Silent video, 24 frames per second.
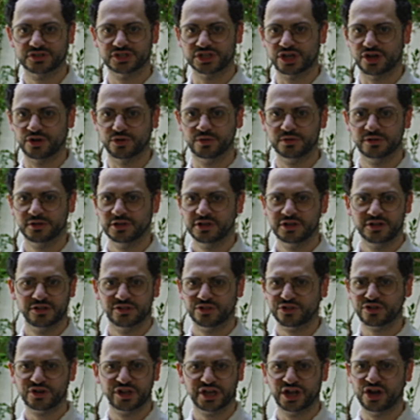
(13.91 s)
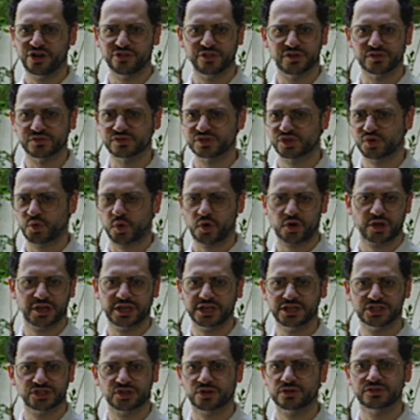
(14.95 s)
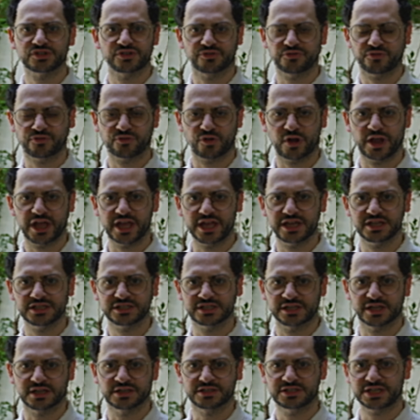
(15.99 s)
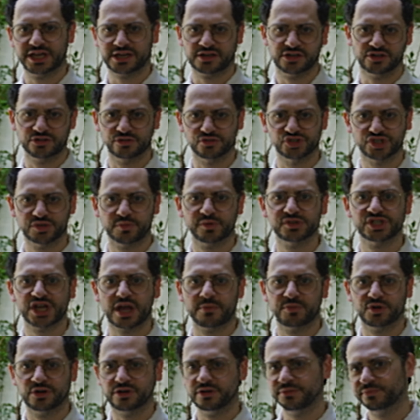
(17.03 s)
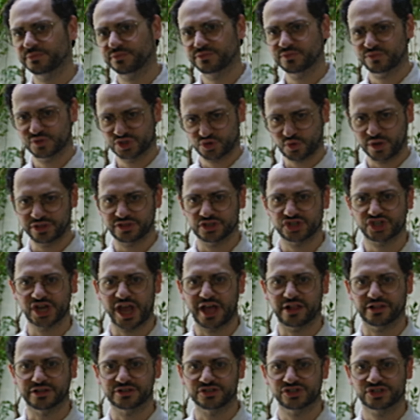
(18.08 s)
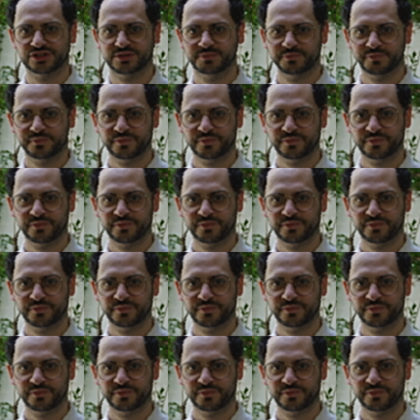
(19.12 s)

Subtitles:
so learning all those quirky turns of phrase and technical jibber-jabber was quite the challenge.